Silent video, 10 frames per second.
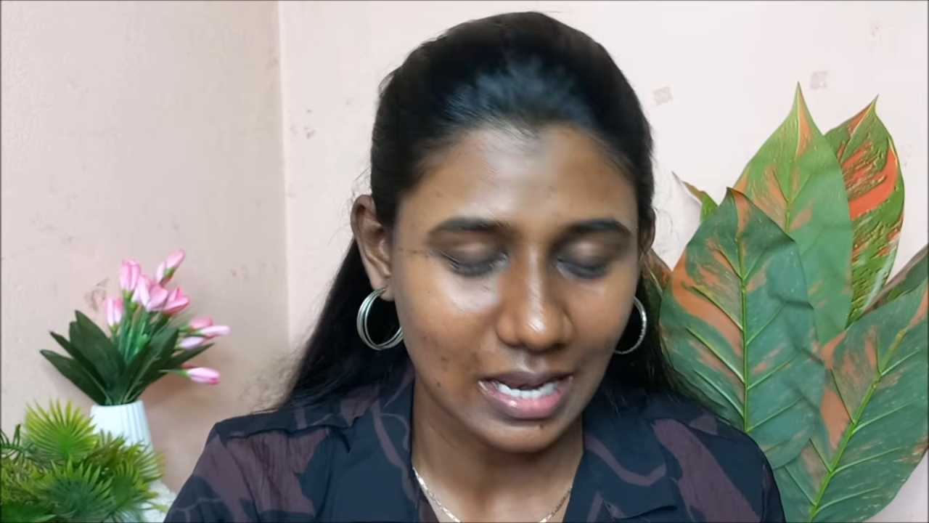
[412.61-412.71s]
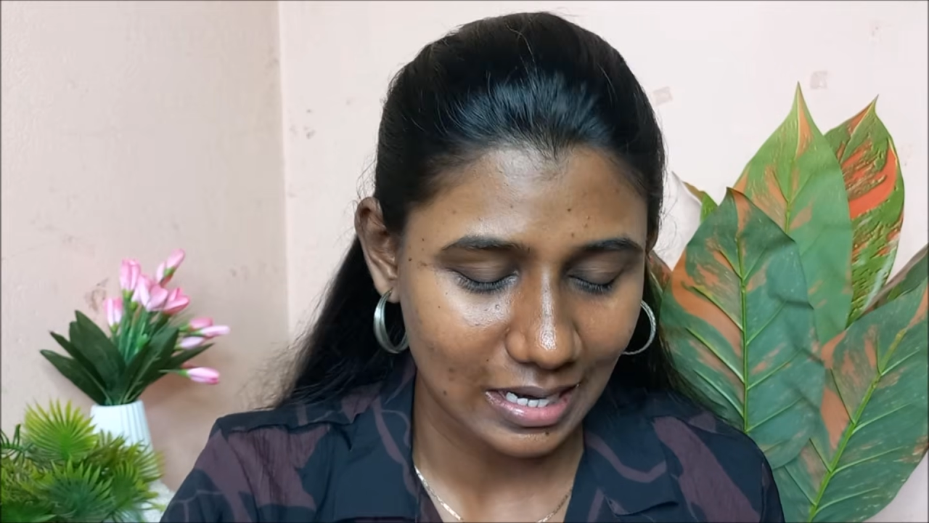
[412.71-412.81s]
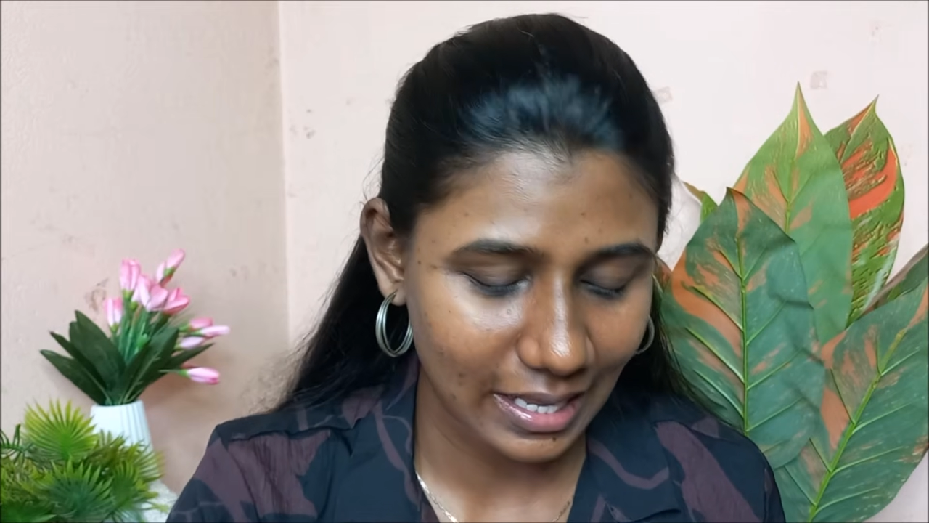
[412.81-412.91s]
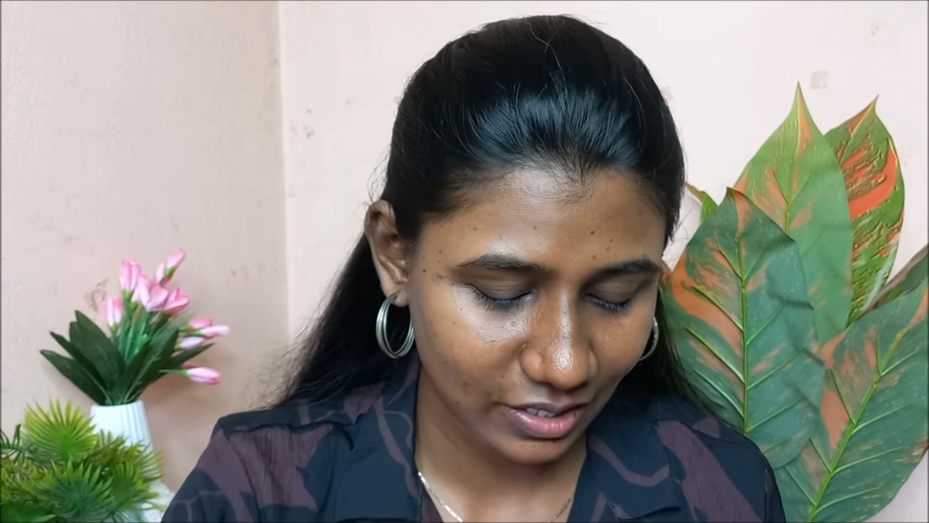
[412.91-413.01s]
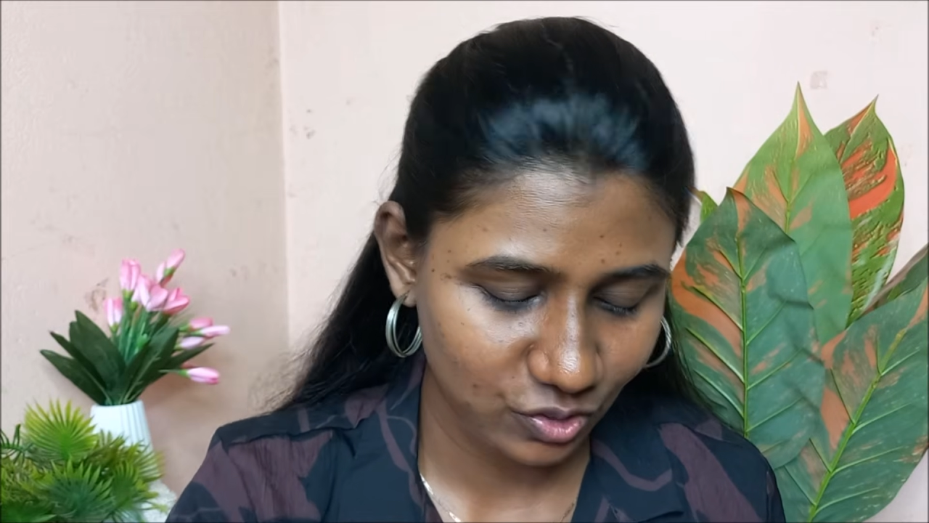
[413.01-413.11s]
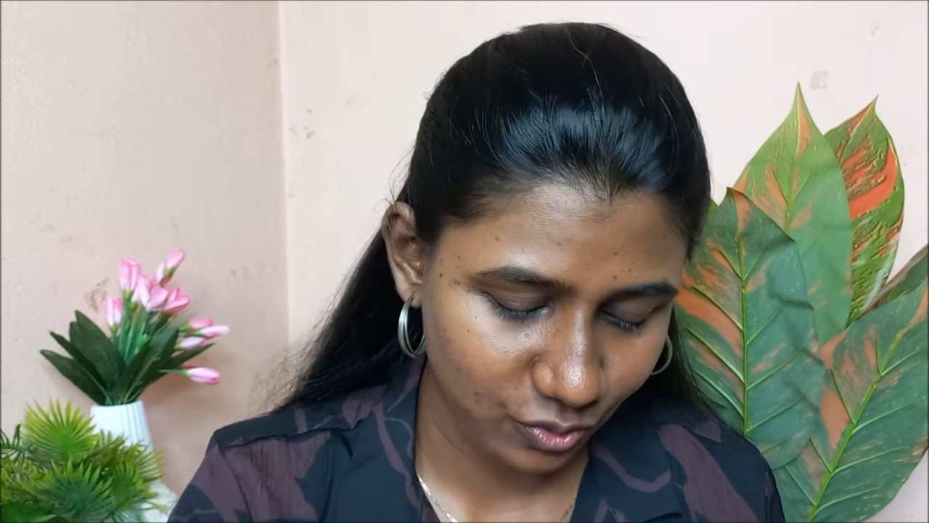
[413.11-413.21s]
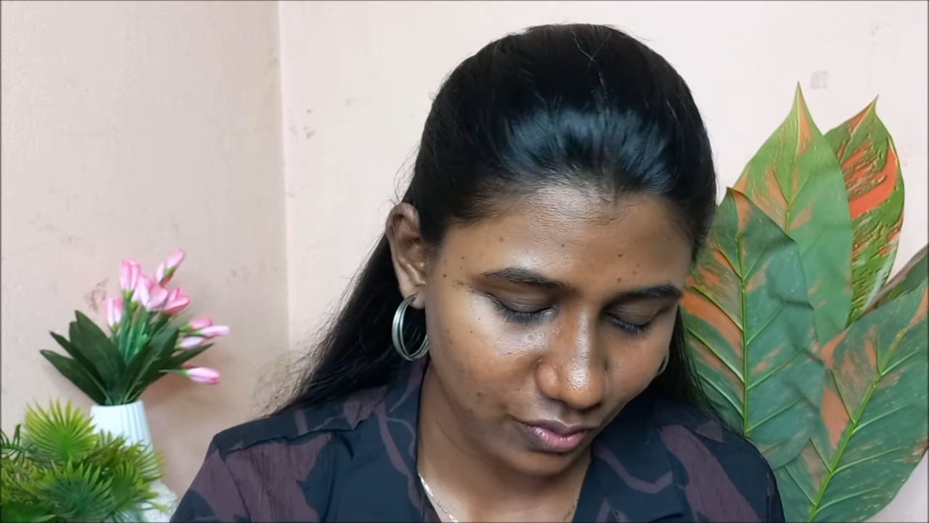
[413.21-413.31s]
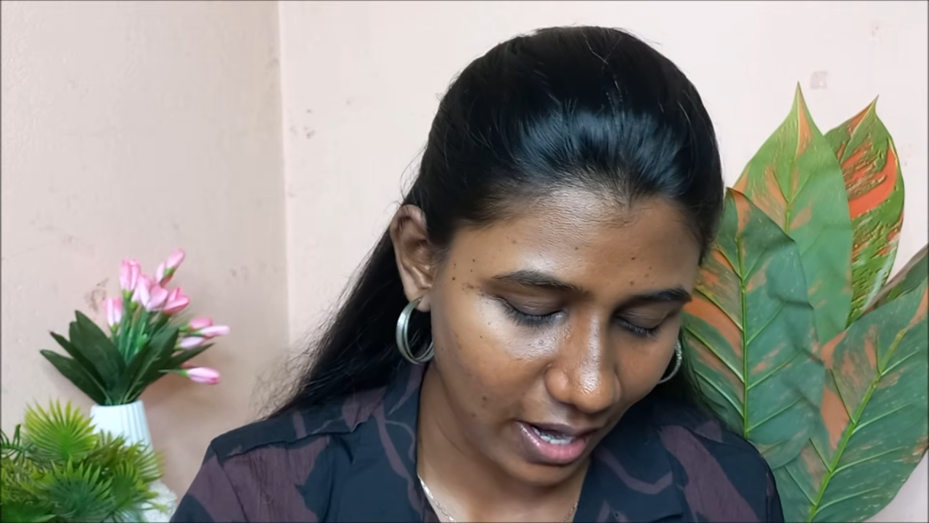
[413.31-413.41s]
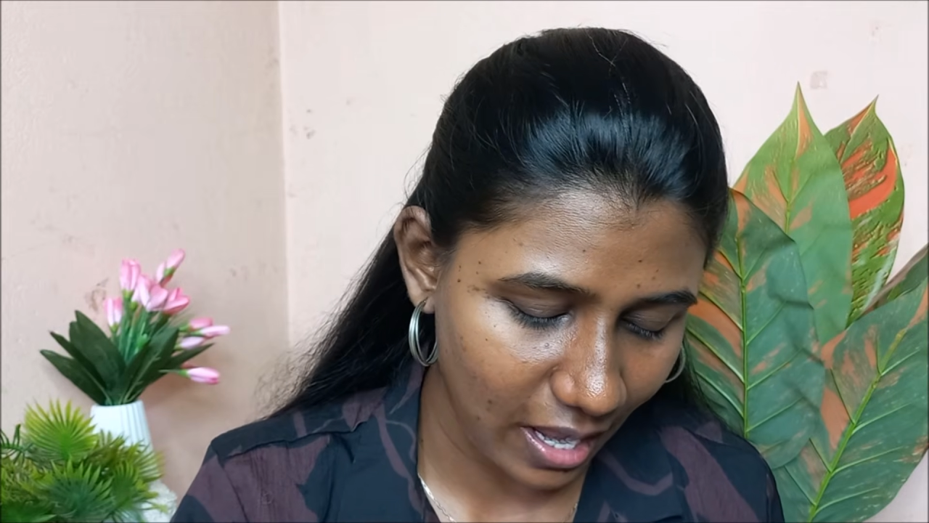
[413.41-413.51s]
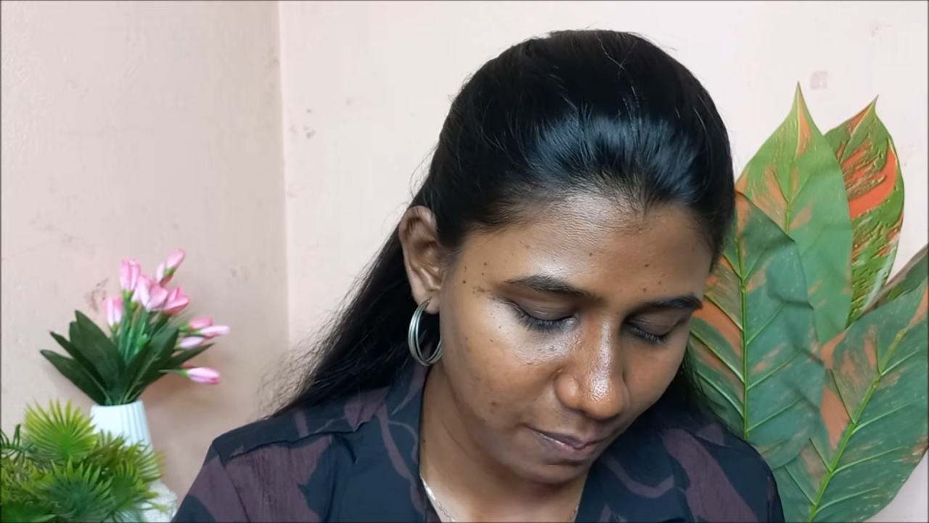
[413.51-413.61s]
like
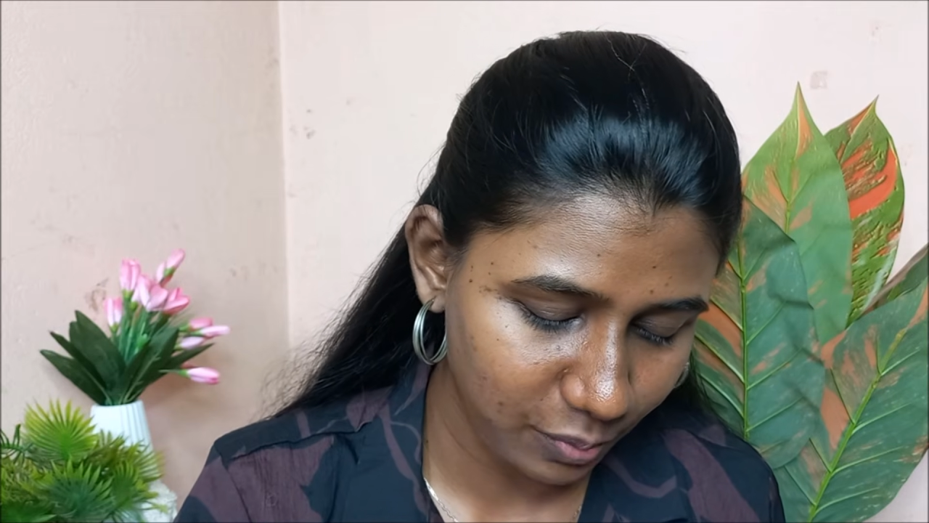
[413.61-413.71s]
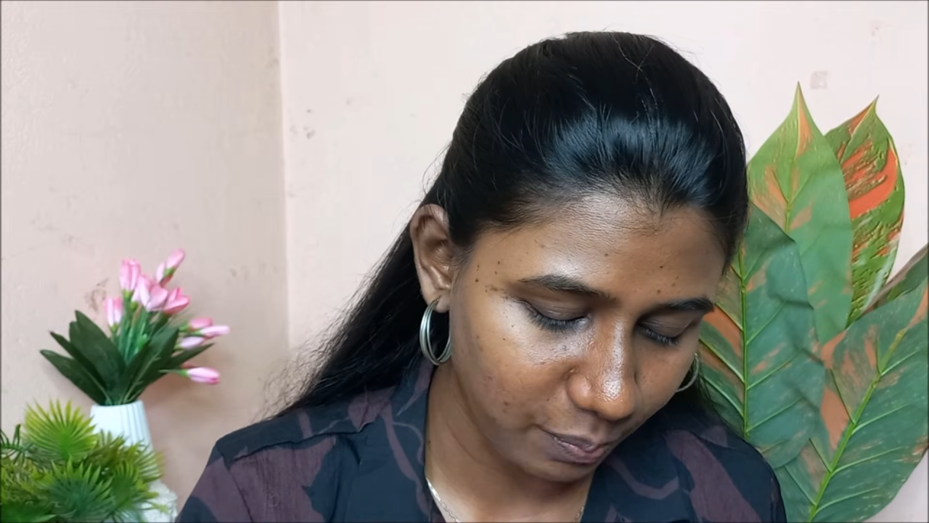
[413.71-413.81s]
Strap,